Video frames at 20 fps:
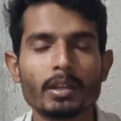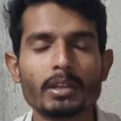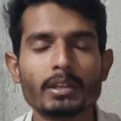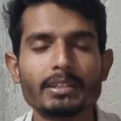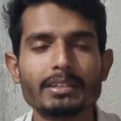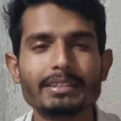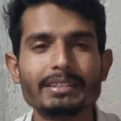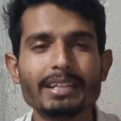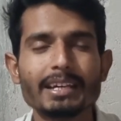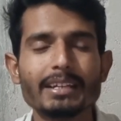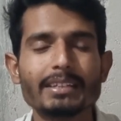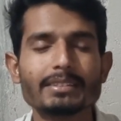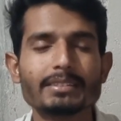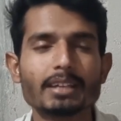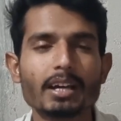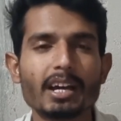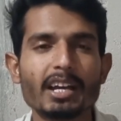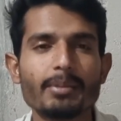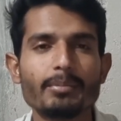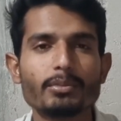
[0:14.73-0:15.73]

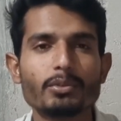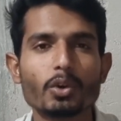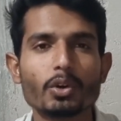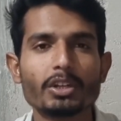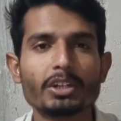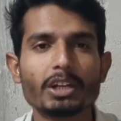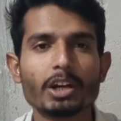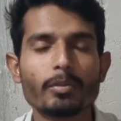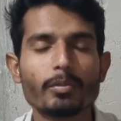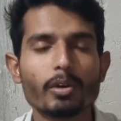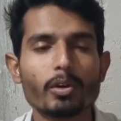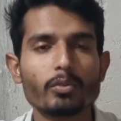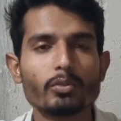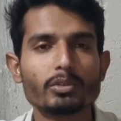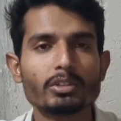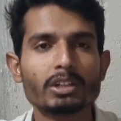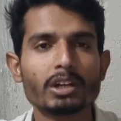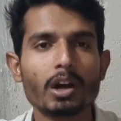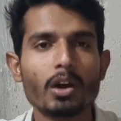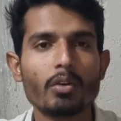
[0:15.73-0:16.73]
Yes, I am talking
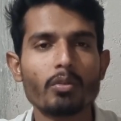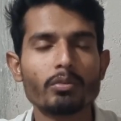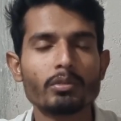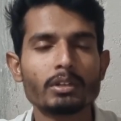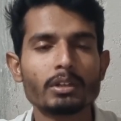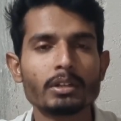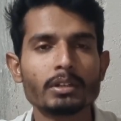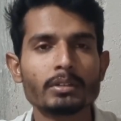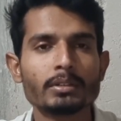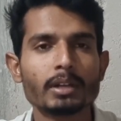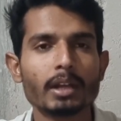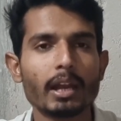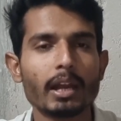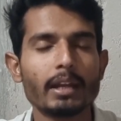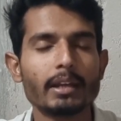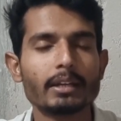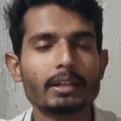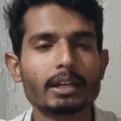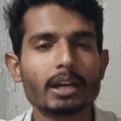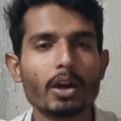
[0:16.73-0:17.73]
about count
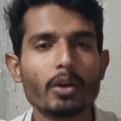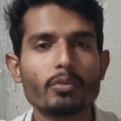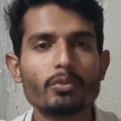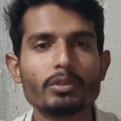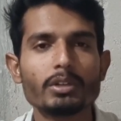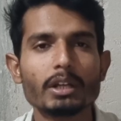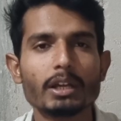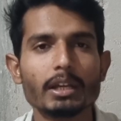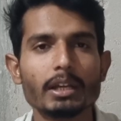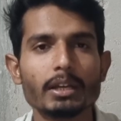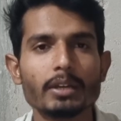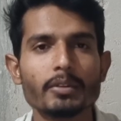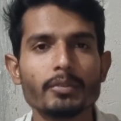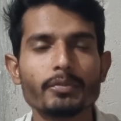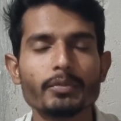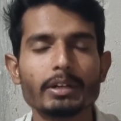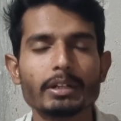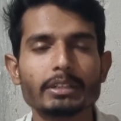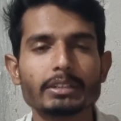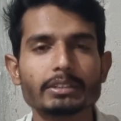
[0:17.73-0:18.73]
and
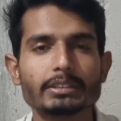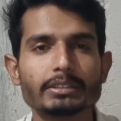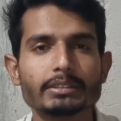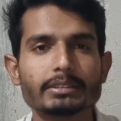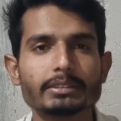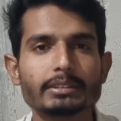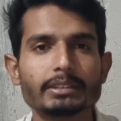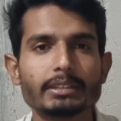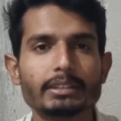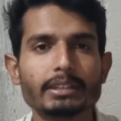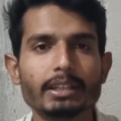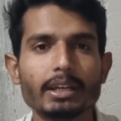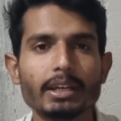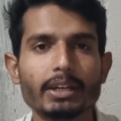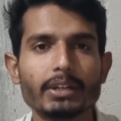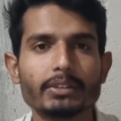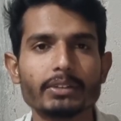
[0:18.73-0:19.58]
COUNTA functions in the